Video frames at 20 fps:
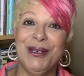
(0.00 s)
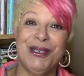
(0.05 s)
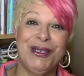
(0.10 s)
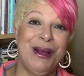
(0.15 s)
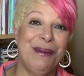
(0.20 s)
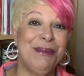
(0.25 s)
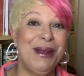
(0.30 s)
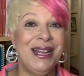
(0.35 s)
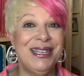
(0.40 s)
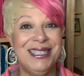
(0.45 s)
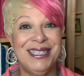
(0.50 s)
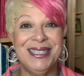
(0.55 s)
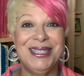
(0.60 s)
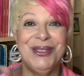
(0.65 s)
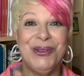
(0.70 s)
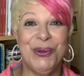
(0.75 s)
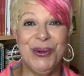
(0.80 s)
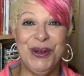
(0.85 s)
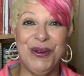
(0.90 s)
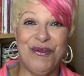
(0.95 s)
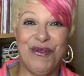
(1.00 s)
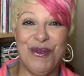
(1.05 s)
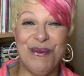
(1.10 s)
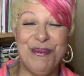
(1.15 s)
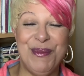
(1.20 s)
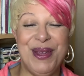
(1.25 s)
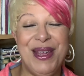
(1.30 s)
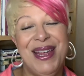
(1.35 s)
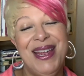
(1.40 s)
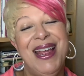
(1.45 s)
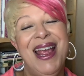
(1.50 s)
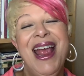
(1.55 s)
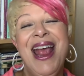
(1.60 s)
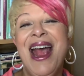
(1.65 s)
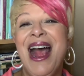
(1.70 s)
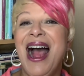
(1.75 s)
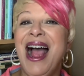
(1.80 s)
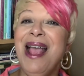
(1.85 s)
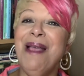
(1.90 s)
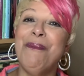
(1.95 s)
So I'm not just doing it for me,
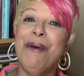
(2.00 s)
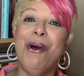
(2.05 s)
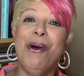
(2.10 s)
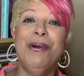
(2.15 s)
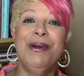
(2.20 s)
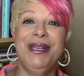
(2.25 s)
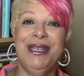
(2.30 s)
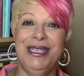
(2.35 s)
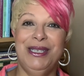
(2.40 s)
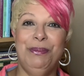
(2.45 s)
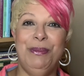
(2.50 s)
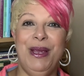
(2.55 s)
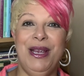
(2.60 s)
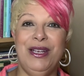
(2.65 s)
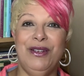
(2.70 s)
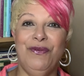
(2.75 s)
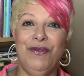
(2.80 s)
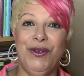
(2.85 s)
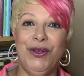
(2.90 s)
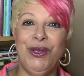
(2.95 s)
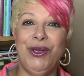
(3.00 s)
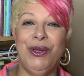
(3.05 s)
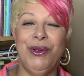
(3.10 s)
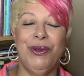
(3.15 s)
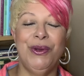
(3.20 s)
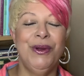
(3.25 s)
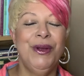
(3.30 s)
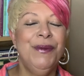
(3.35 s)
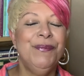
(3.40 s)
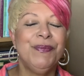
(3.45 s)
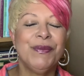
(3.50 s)
I am holding space for you,